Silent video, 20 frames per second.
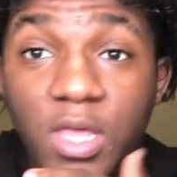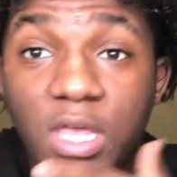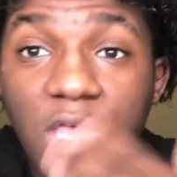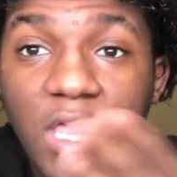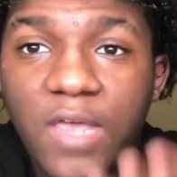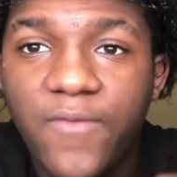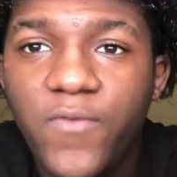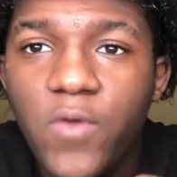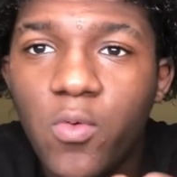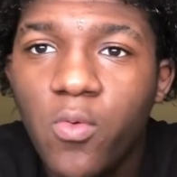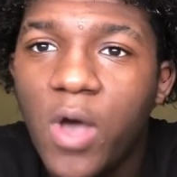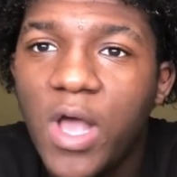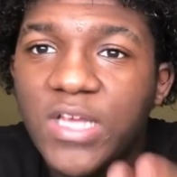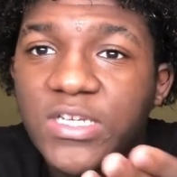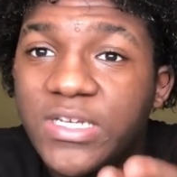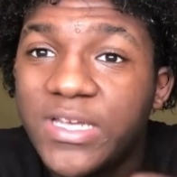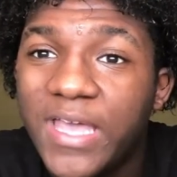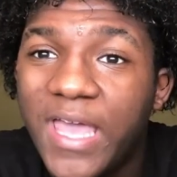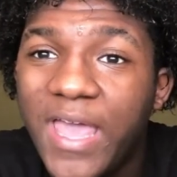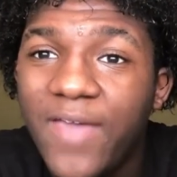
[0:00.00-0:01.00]
If you
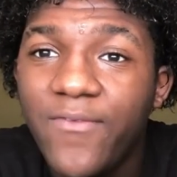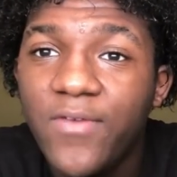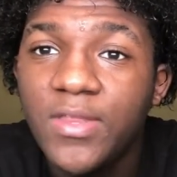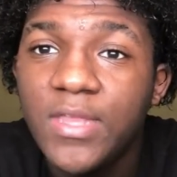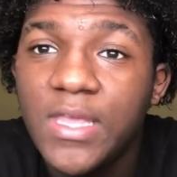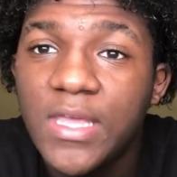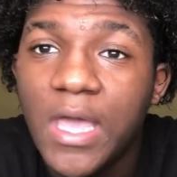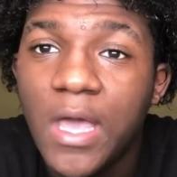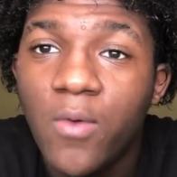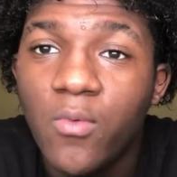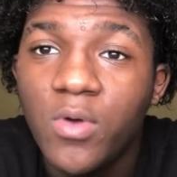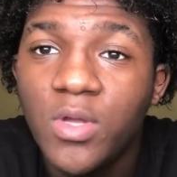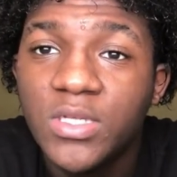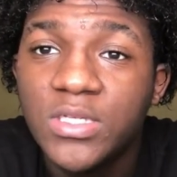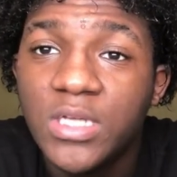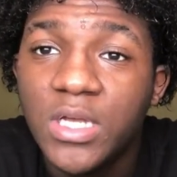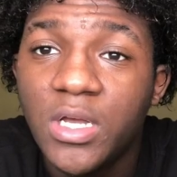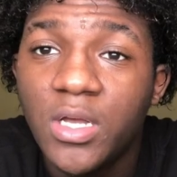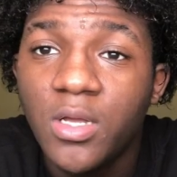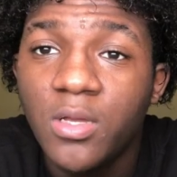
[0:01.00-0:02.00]
washing everything at one
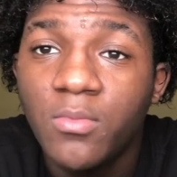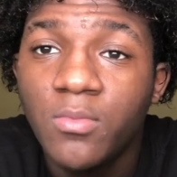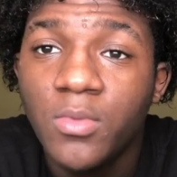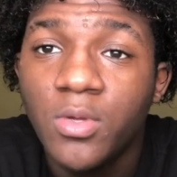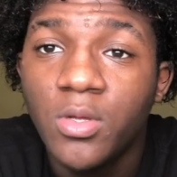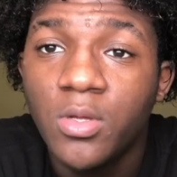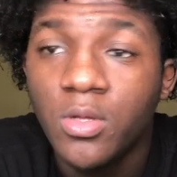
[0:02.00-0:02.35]
time,